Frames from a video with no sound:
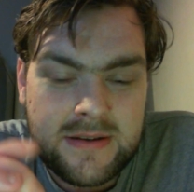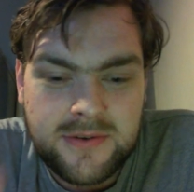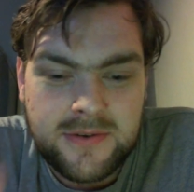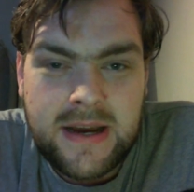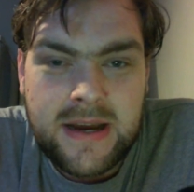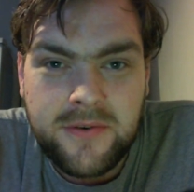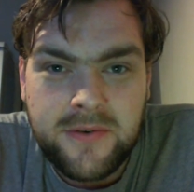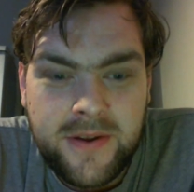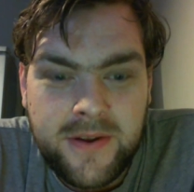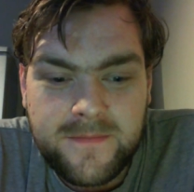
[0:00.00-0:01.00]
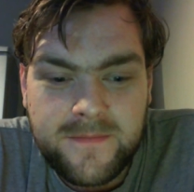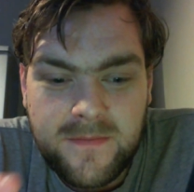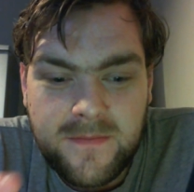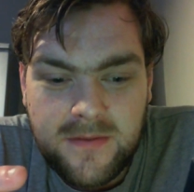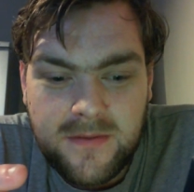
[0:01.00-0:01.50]
own category.
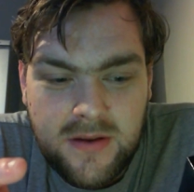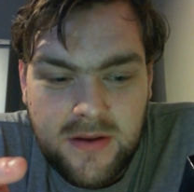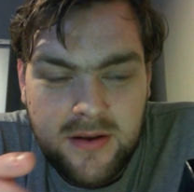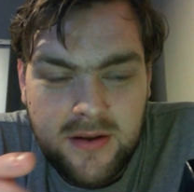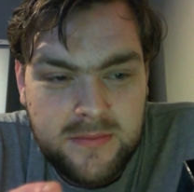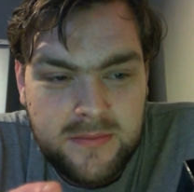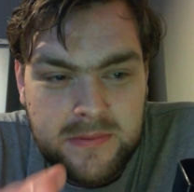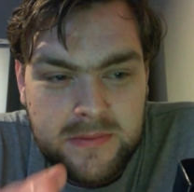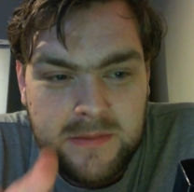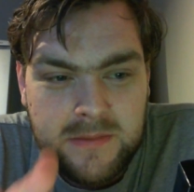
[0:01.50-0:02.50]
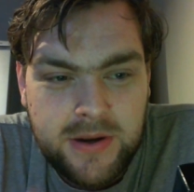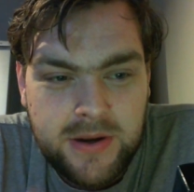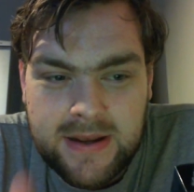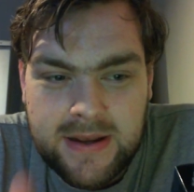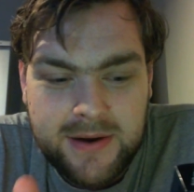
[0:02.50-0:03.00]
It's hard to put in a
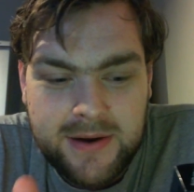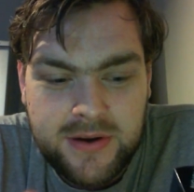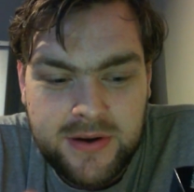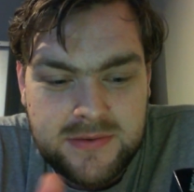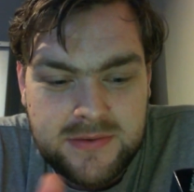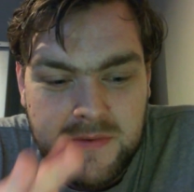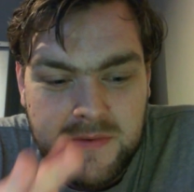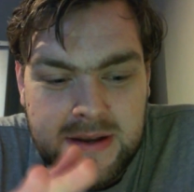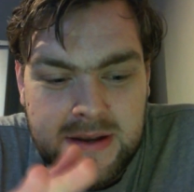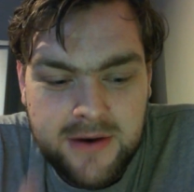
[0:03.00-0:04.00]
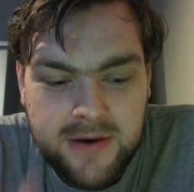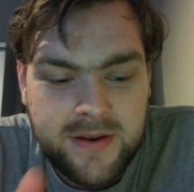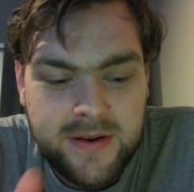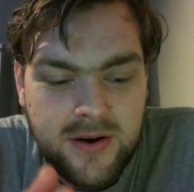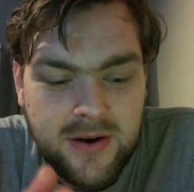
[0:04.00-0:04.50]
category. It's sort of in a category
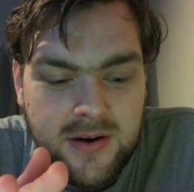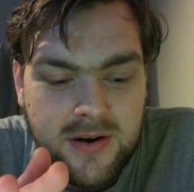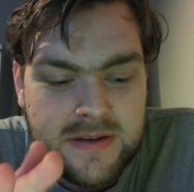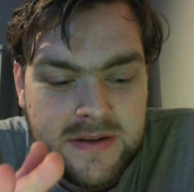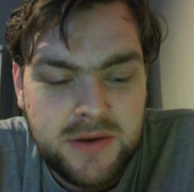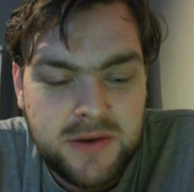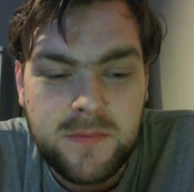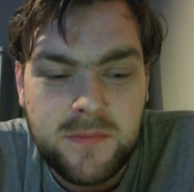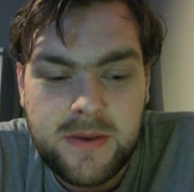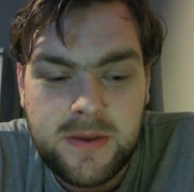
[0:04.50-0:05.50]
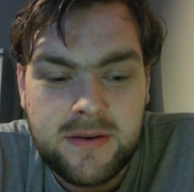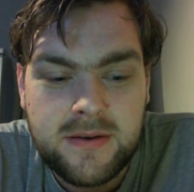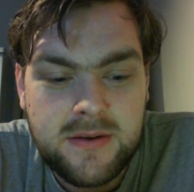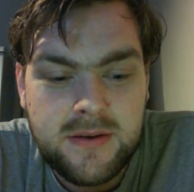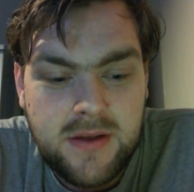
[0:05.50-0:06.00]
of its own for me.
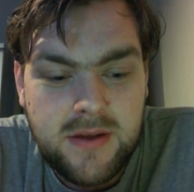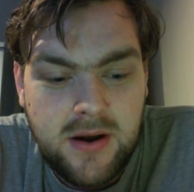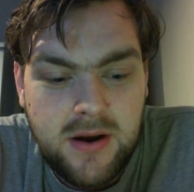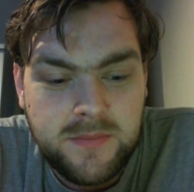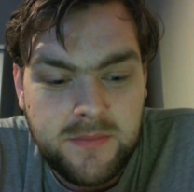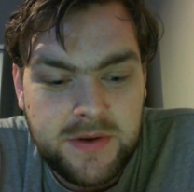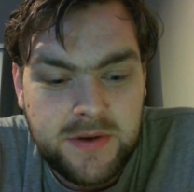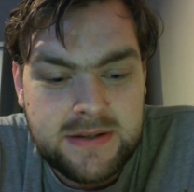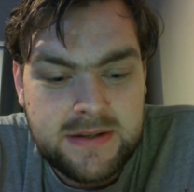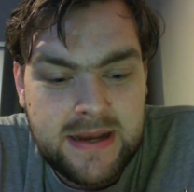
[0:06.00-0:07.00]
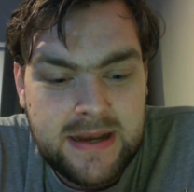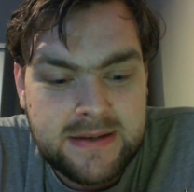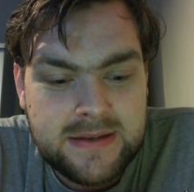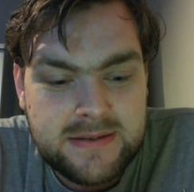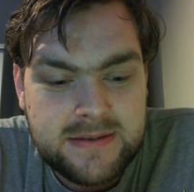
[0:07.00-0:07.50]
The reason that
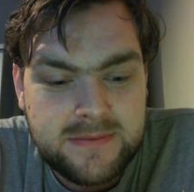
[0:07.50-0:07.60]
is